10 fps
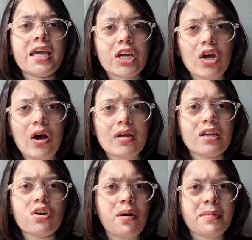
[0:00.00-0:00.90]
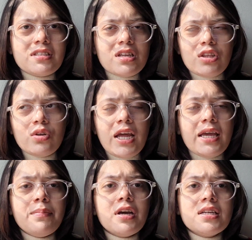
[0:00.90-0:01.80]
economics ka to
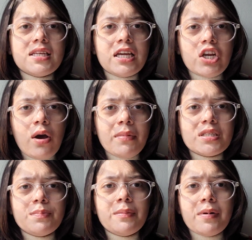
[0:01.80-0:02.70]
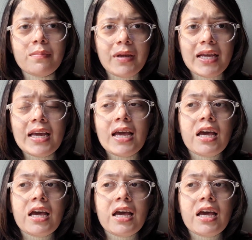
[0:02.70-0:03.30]
nahi, because economics people mein,